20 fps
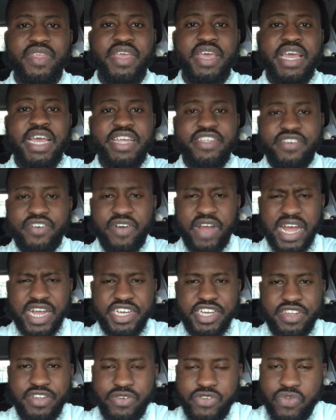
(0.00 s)
He's
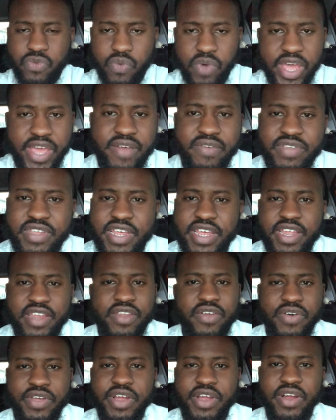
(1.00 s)
crashing those waves in
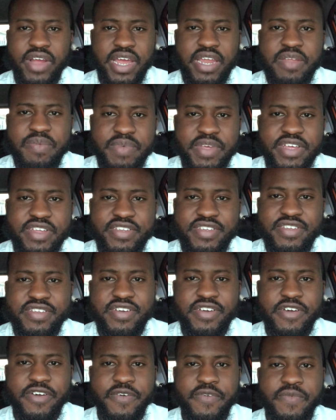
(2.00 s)
on your enemies,
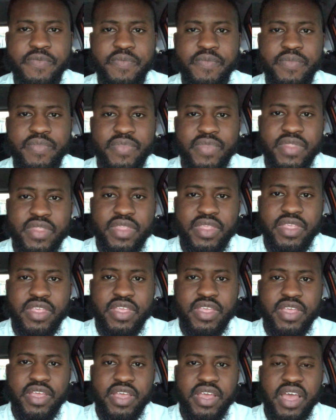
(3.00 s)

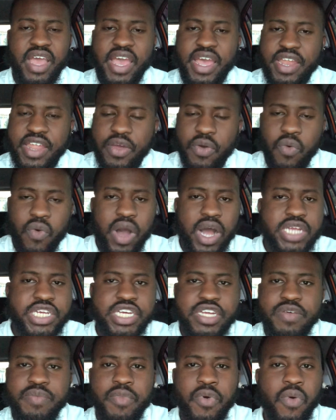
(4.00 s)
and then
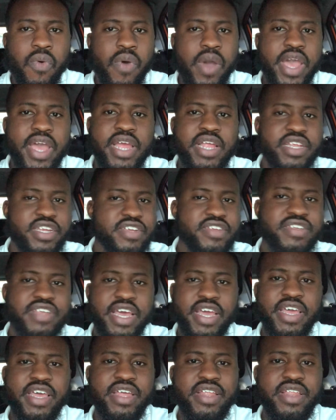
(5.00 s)
washing them away, just
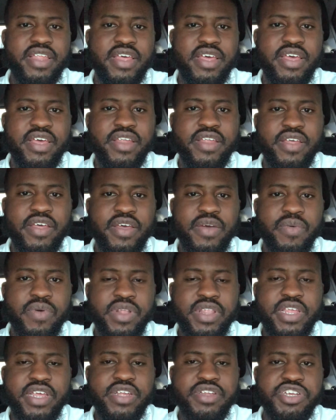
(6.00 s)
like he did with
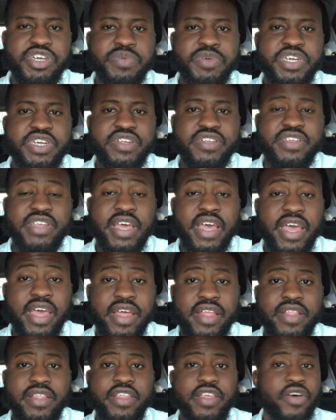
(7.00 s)
the Egyptians
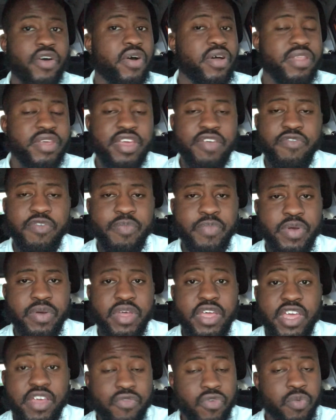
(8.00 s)
and all the
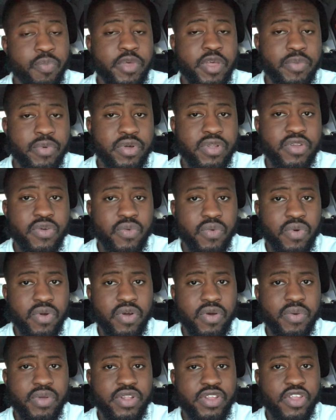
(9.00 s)
evil people in the
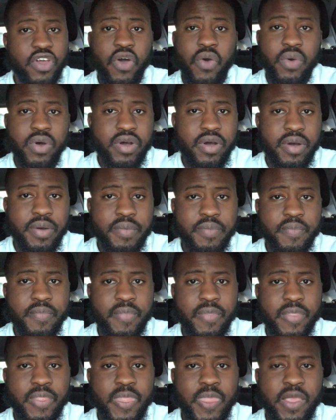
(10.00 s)
world with Noah.
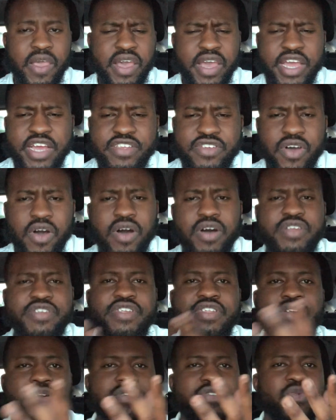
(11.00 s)
He's
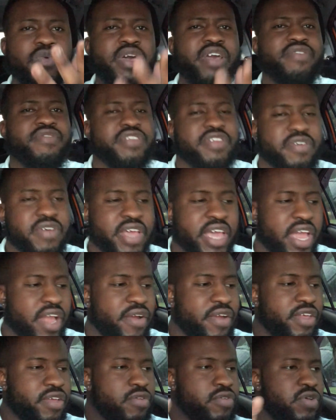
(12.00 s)
causing those waves to
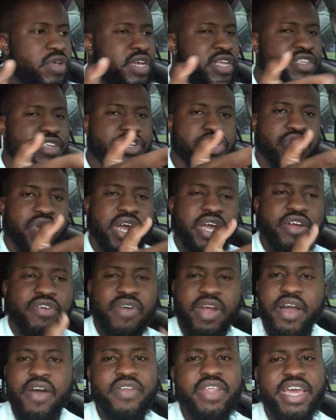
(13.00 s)
carry you to dry
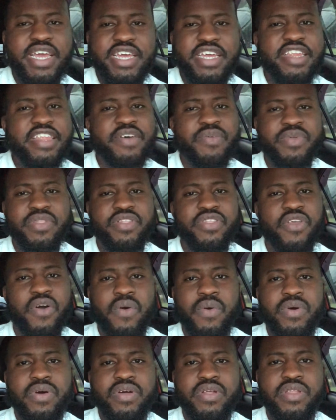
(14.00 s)
ground, like he did with
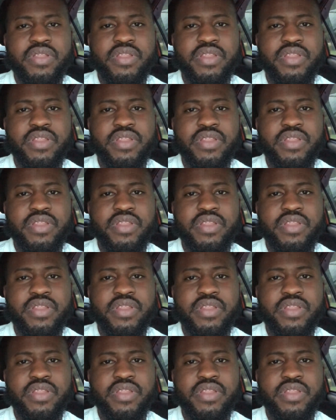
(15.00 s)
Noah.